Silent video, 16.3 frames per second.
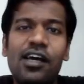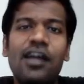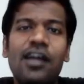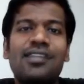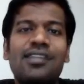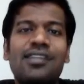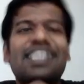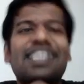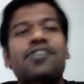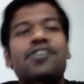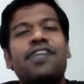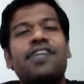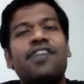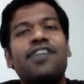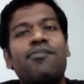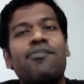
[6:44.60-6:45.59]
That's where
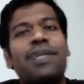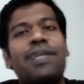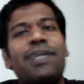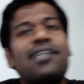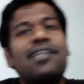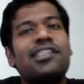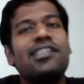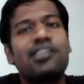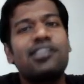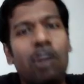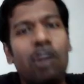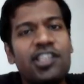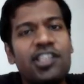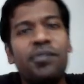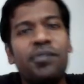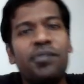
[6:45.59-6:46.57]
we have built this
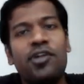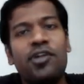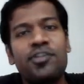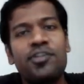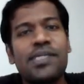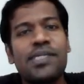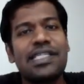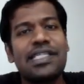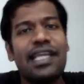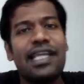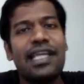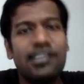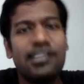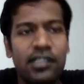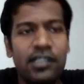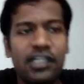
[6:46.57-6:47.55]
concept also, personalized
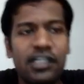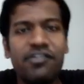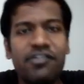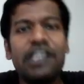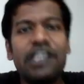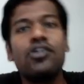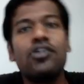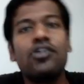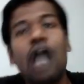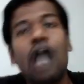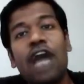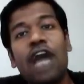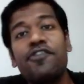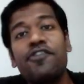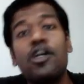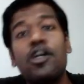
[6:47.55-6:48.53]
learning, where you
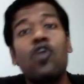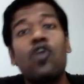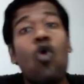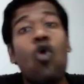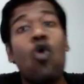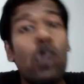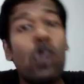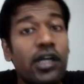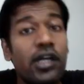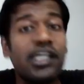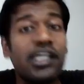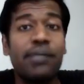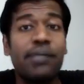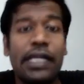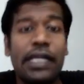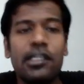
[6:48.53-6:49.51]
carve your own
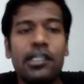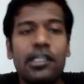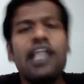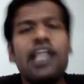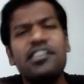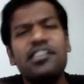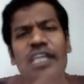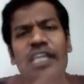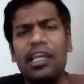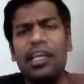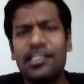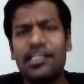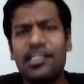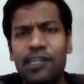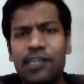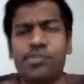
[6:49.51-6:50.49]
learning path. Let's take an
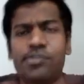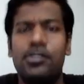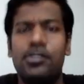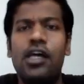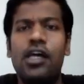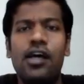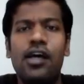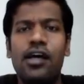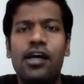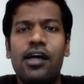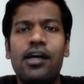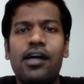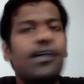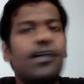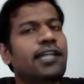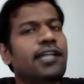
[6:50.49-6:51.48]
example.
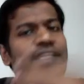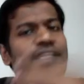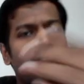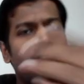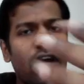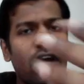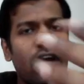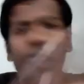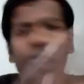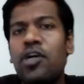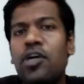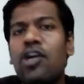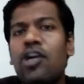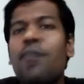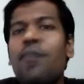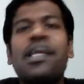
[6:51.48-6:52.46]
Let's talk about a
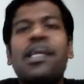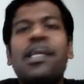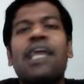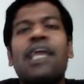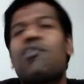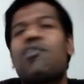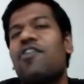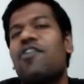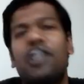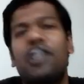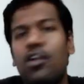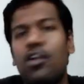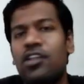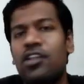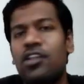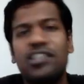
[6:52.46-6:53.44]
topic like profit
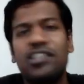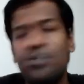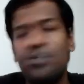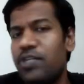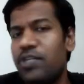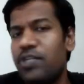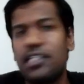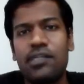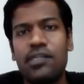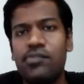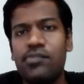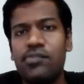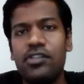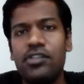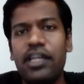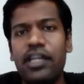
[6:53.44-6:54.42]
and loss, a simple example,
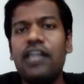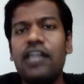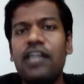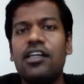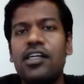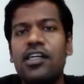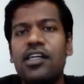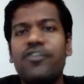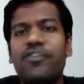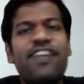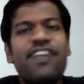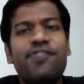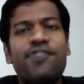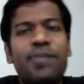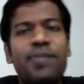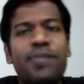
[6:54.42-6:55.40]
right? We
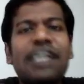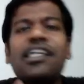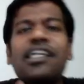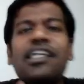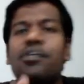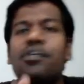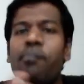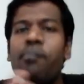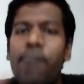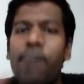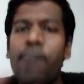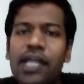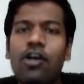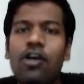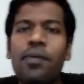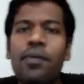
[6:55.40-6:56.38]
have split that
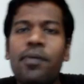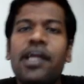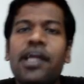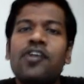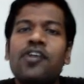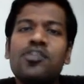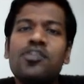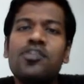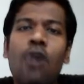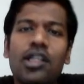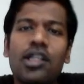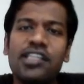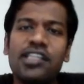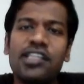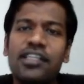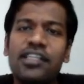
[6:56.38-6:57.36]
big topic into small
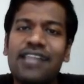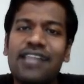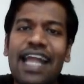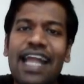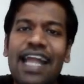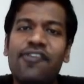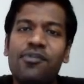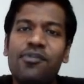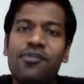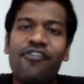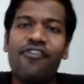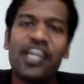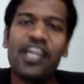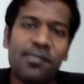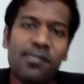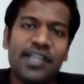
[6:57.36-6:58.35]
chunks right from the
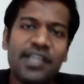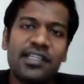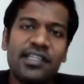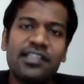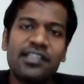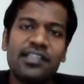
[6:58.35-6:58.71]
very basics.